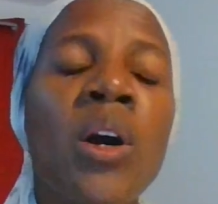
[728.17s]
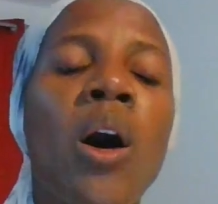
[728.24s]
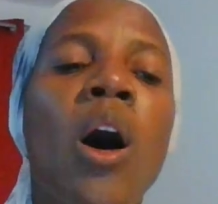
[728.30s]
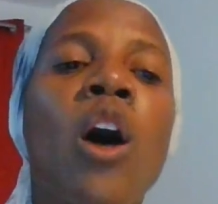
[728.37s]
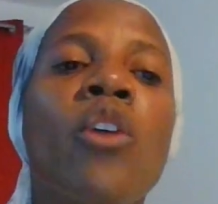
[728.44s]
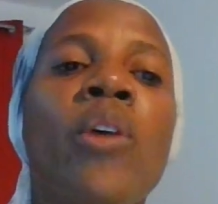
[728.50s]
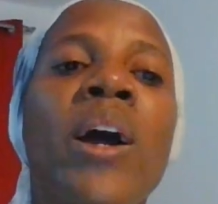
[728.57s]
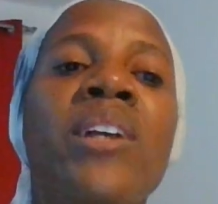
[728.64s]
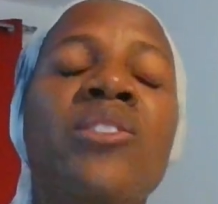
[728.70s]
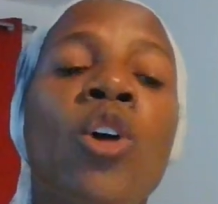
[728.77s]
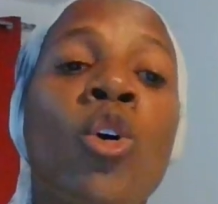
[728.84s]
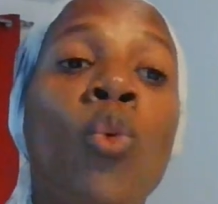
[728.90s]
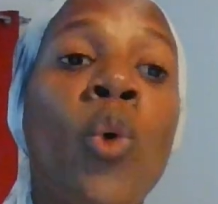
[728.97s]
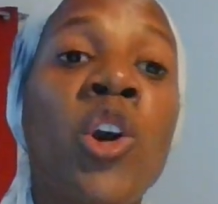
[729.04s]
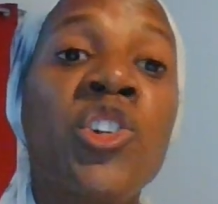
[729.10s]
All right,
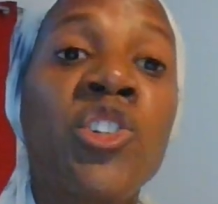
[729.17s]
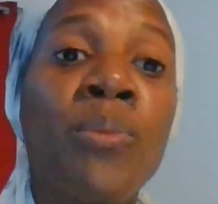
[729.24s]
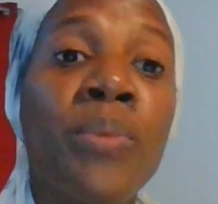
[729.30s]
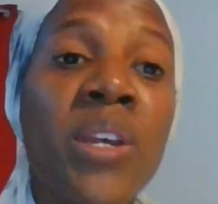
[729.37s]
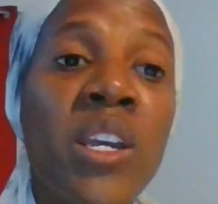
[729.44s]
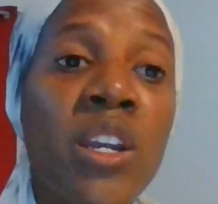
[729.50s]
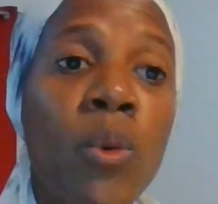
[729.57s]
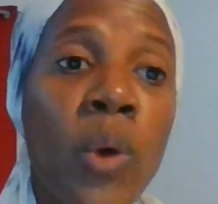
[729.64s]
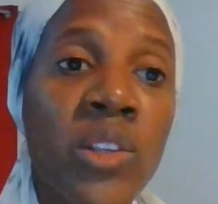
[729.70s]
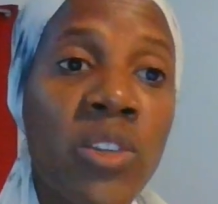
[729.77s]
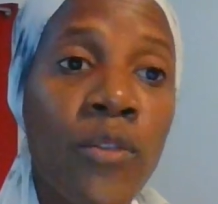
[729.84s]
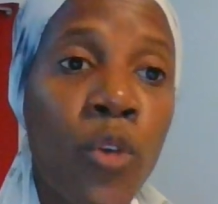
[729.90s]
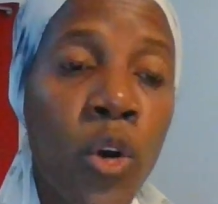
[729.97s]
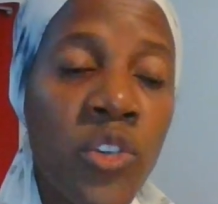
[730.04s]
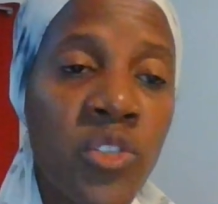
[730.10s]
our worship in
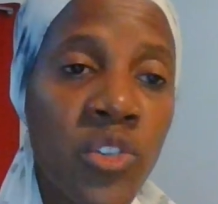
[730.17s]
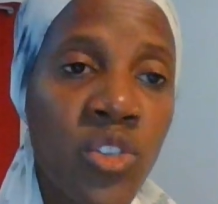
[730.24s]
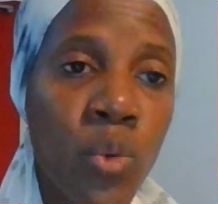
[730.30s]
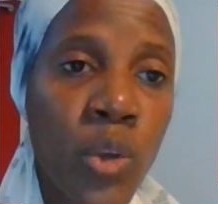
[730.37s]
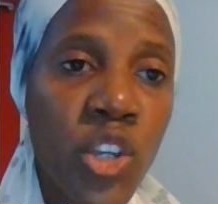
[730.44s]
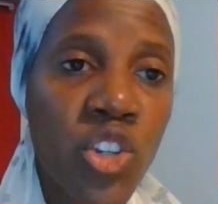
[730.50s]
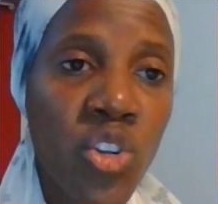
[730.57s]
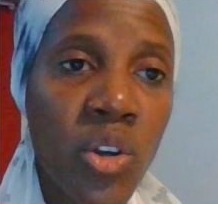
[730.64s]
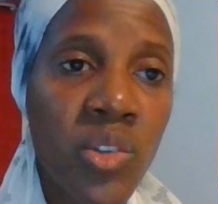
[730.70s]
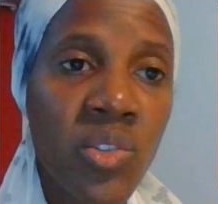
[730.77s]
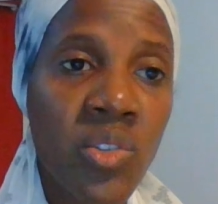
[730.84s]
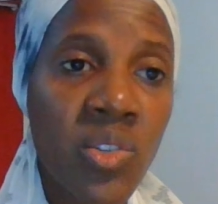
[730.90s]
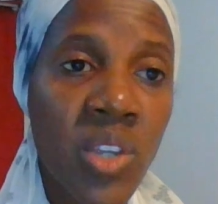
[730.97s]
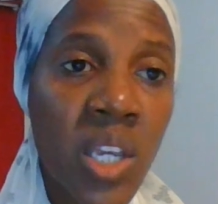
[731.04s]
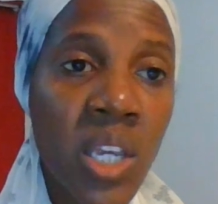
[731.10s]
whatever our
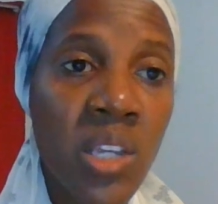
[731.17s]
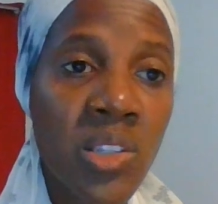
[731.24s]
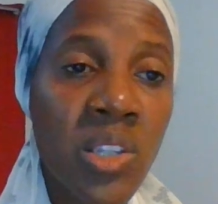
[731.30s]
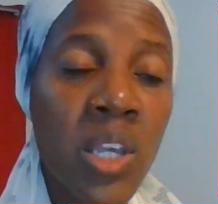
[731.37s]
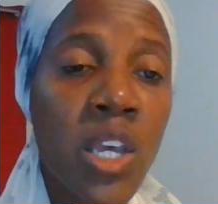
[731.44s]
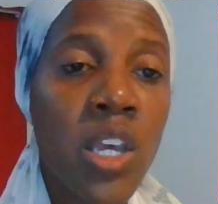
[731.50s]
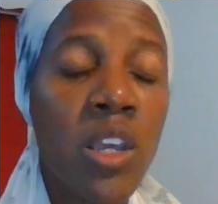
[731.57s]
situations is.